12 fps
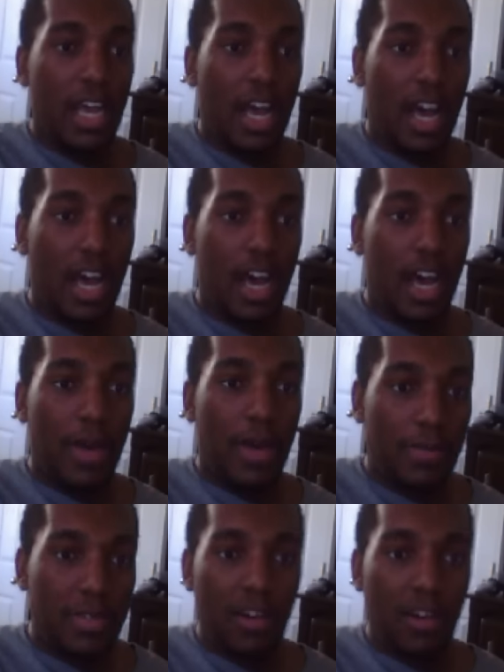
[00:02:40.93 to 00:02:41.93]
Uh, but
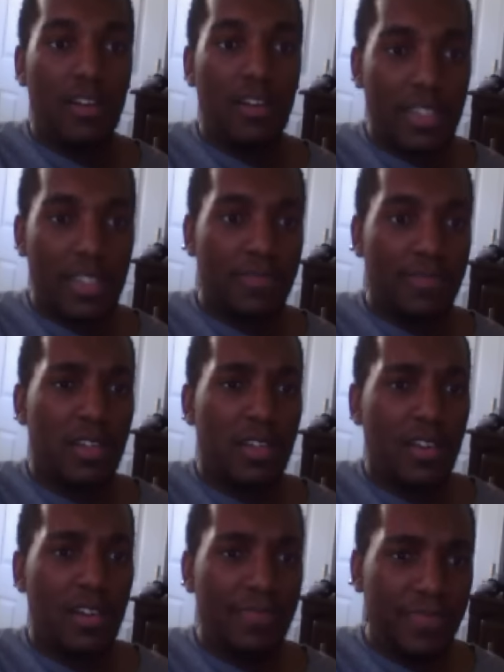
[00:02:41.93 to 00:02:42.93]
I'm starting,
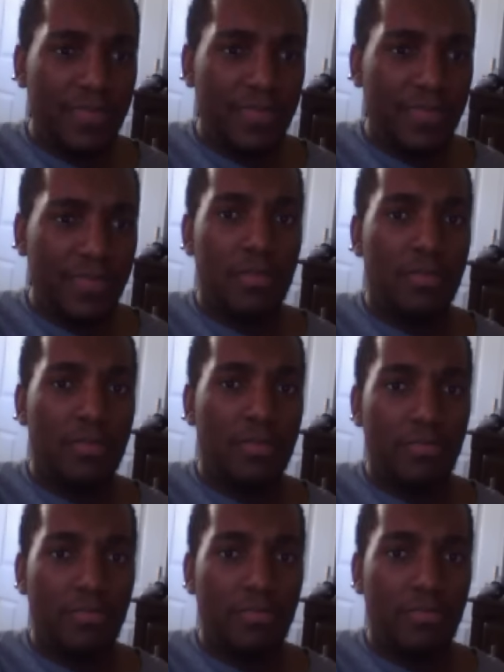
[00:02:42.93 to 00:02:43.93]
starting, you know,
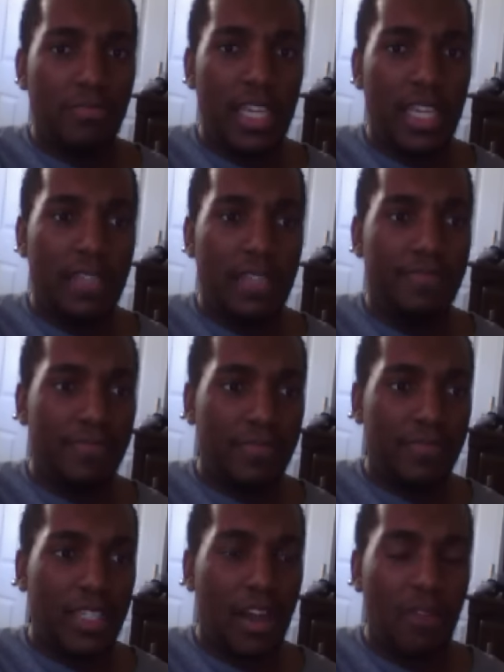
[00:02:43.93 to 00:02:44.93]
play
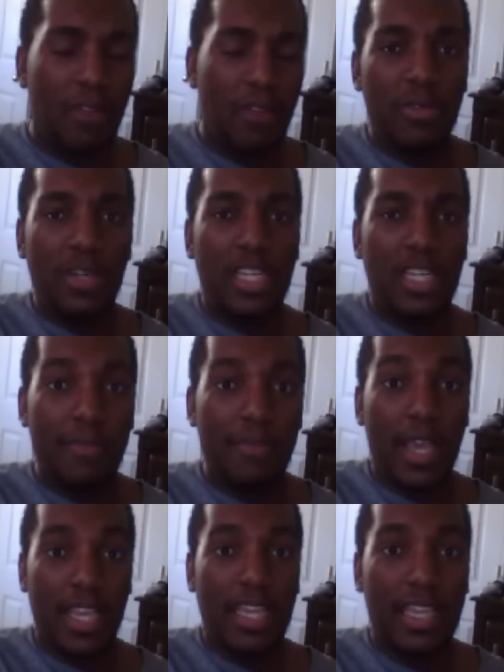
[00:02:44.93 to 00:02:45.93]
you know, I really want to get
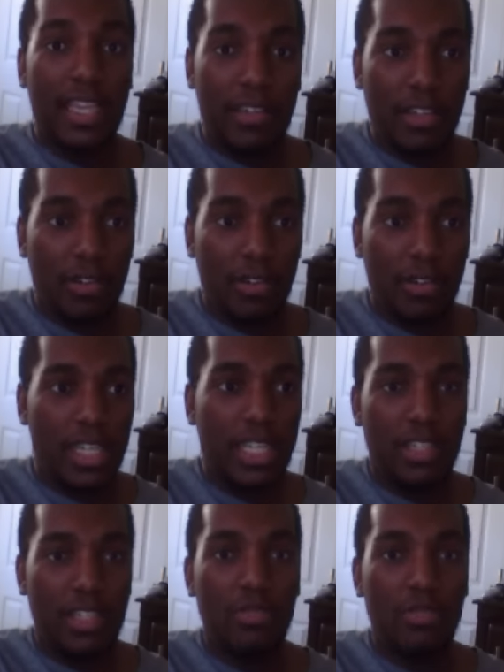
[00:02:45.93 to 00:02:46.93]
back and you know get
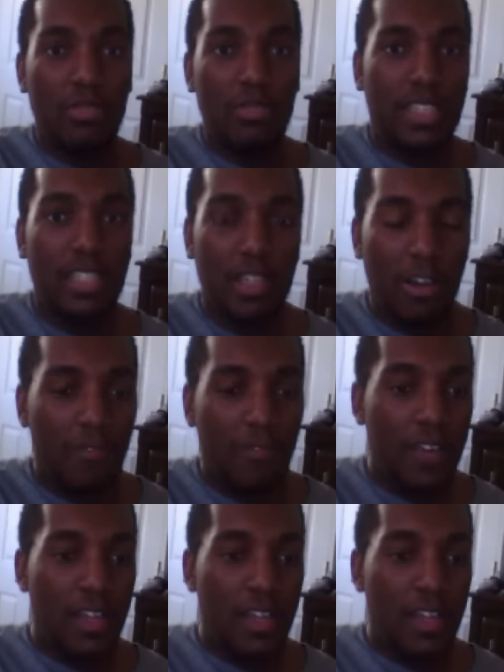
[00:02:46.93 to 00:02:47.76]
into it myself.